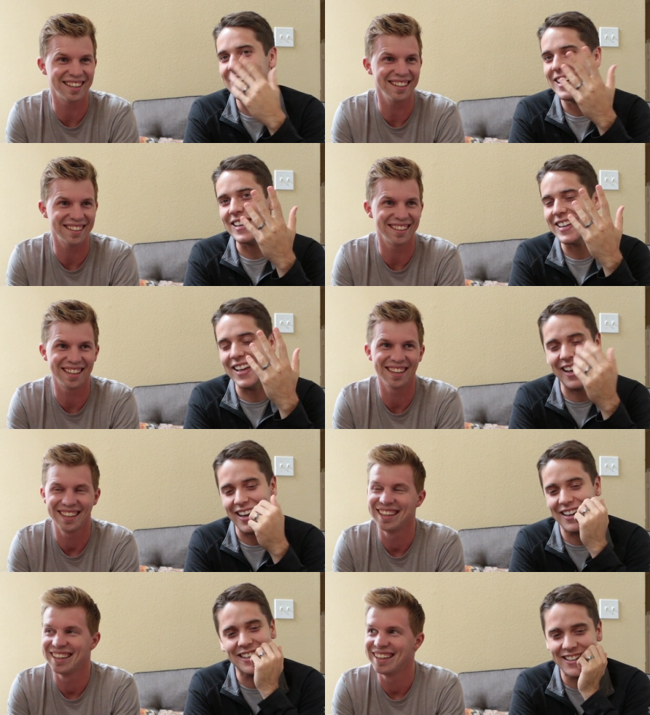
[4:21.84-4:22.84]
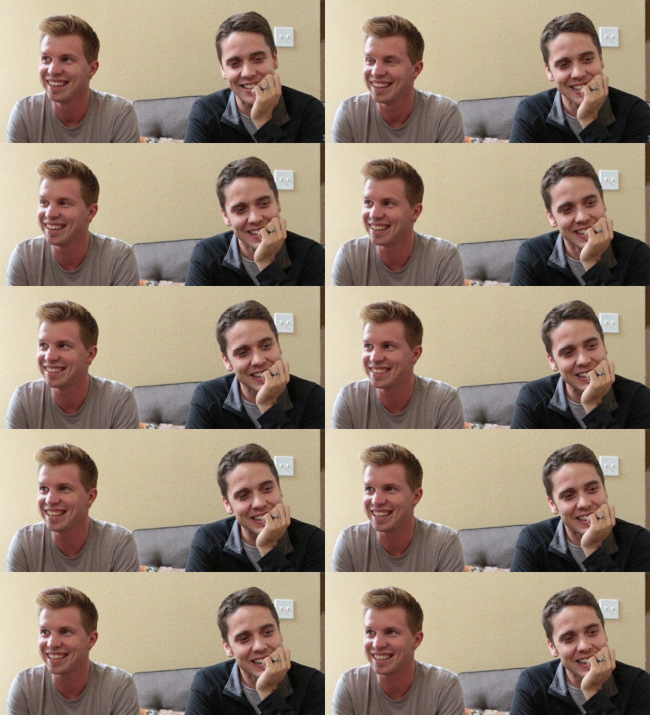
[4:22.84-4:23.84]
Speaker 1: huh? Yeah. It
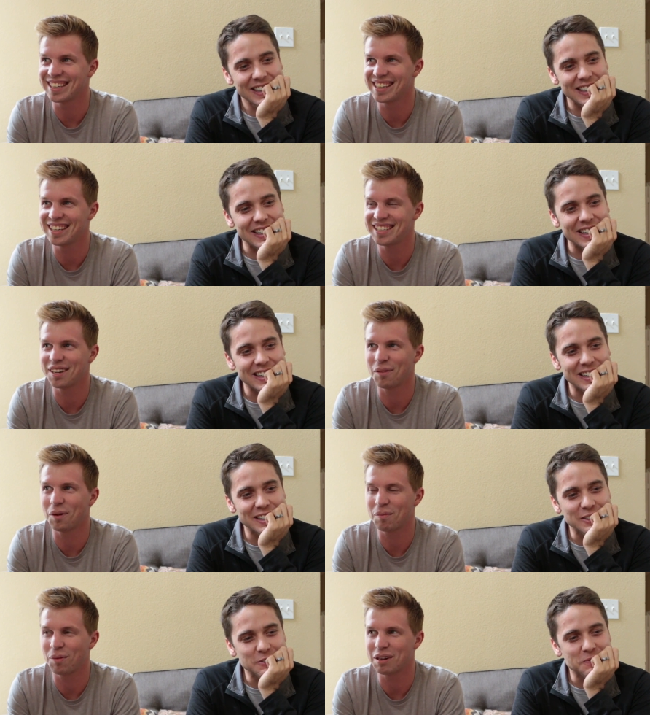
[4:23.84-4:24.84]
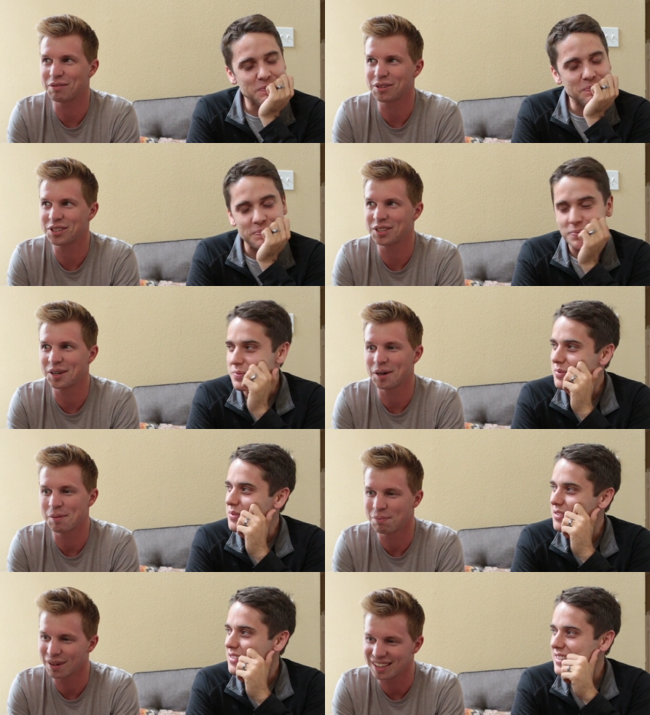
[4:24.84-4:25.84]
did. It, it did at one point, for
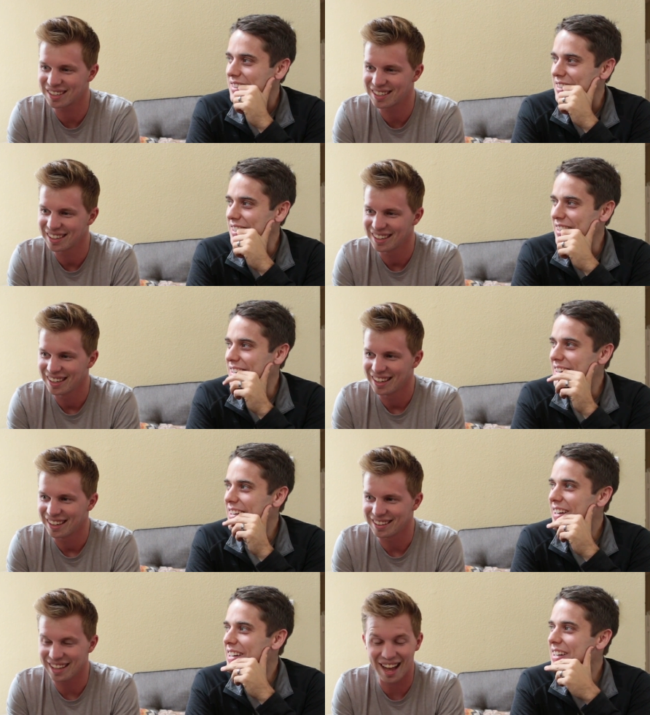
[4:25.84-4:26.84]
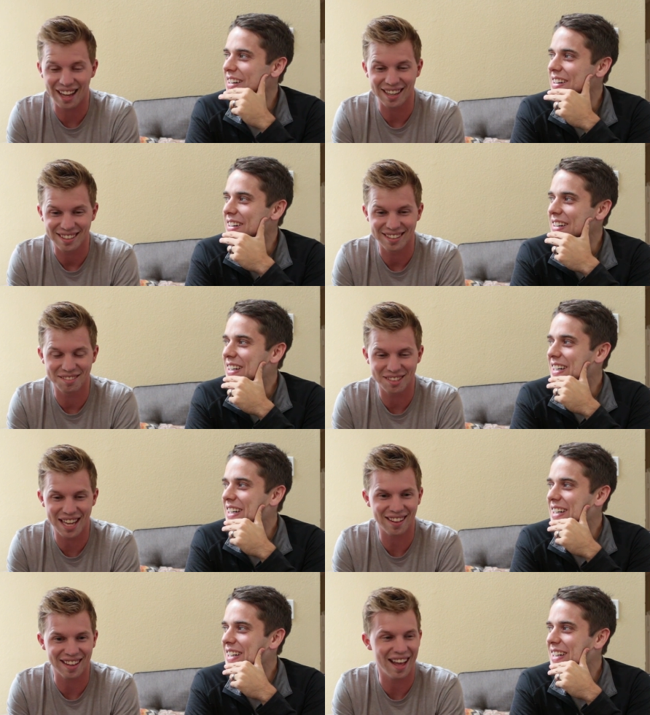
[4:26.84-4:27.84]
sure. But, yeah,
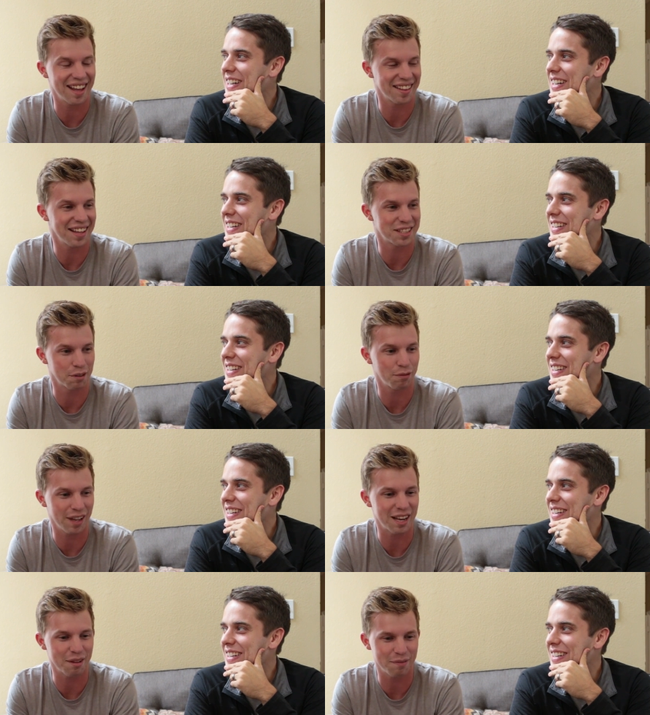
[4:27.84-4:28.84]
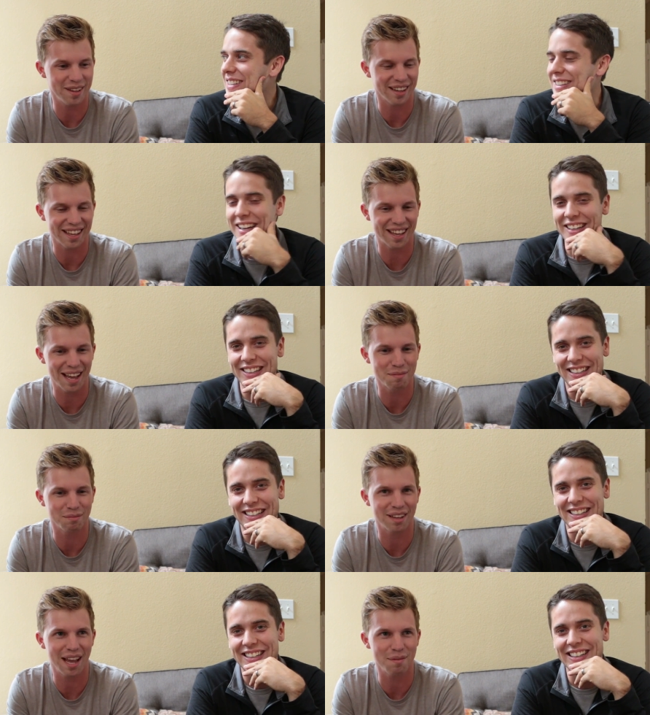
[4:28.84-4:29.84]
sadly that, that deflating feeling
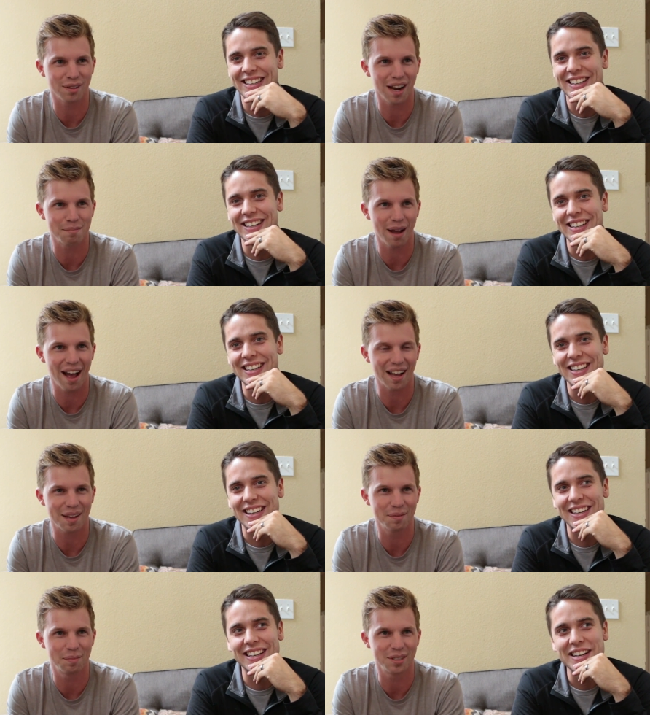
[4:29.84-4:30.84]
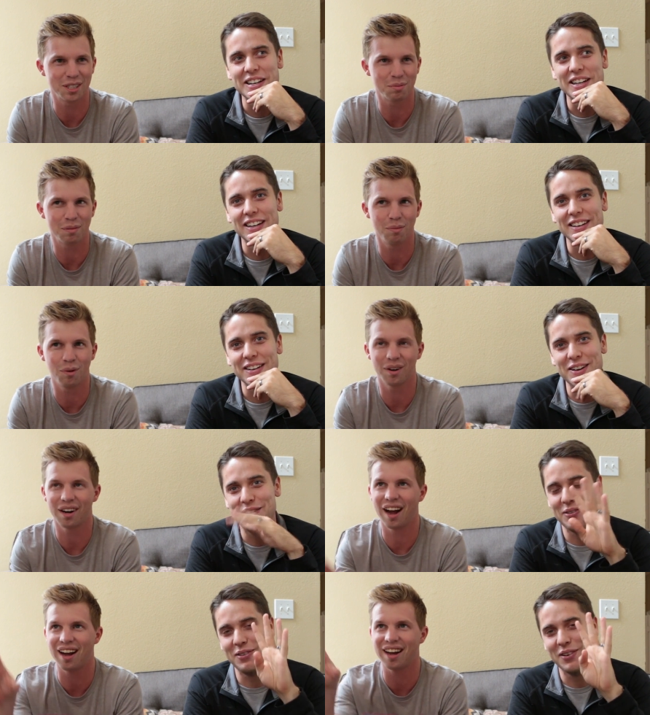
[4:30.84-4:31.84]
came, came right back, but just with more